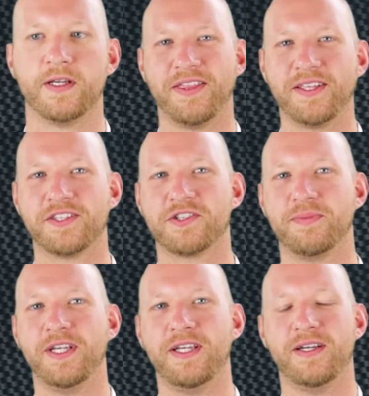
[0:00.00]
I think this will
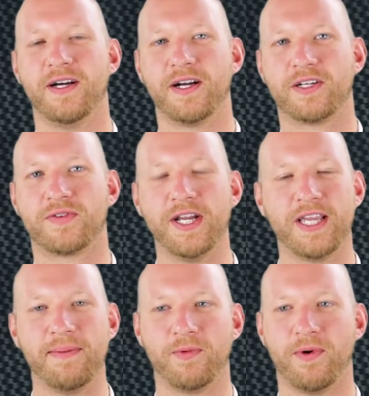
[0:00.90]
be a great
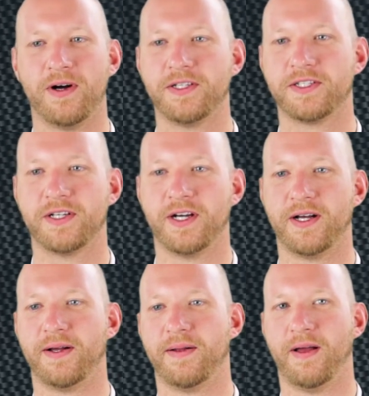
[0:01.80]
game to watch.
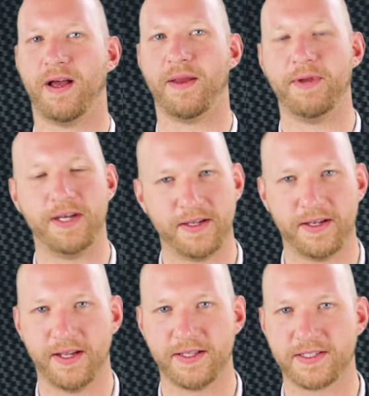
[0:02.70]

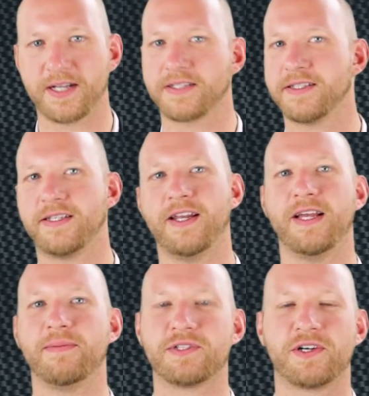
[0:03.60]
It sucks the 10
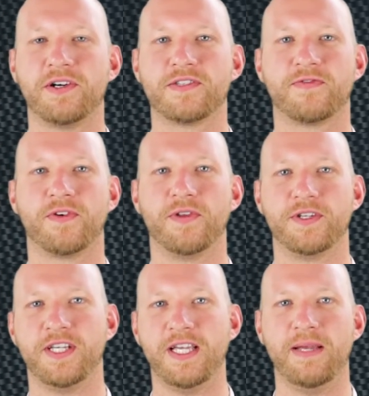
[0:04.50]
a.m. starts for the
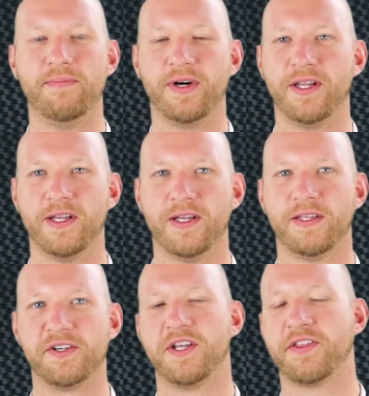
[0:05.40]
team, but
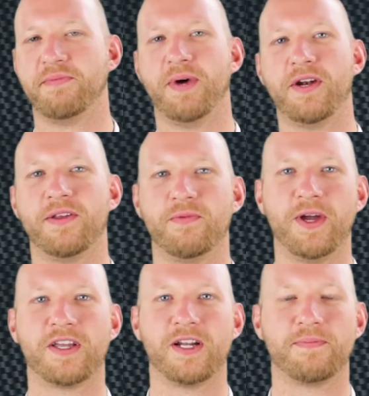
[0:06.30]
there's nothing better than
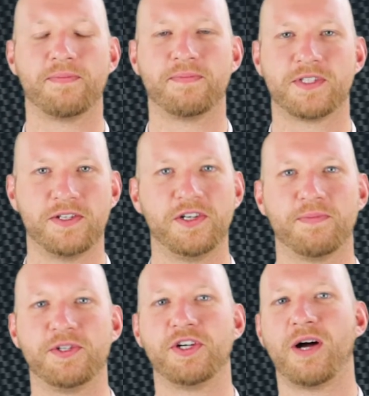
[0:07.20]
waking up still in your
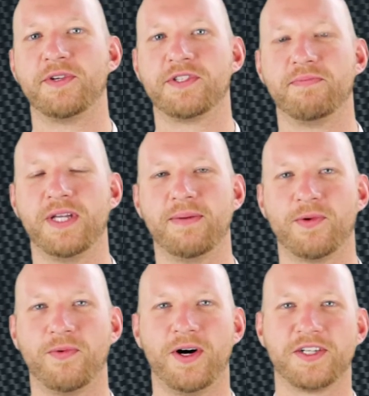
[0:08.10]
pajamas and being able
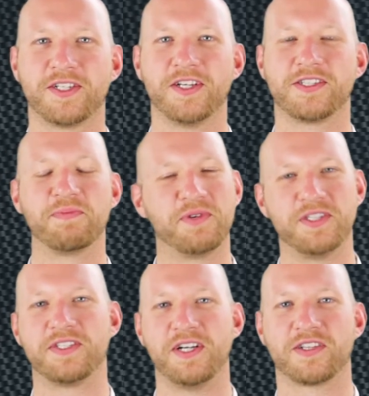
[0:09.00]
to watch some good
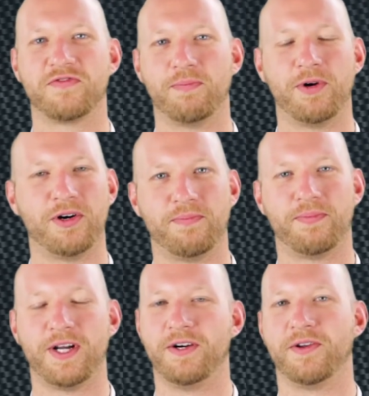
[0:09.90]
Seahawks football
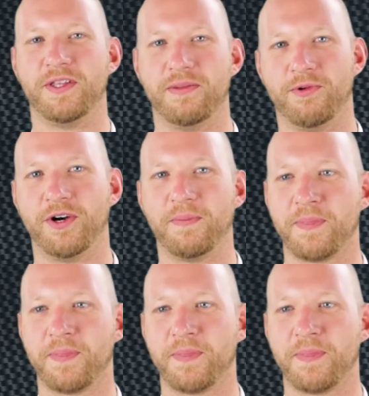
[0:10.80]
bright and early in the morning.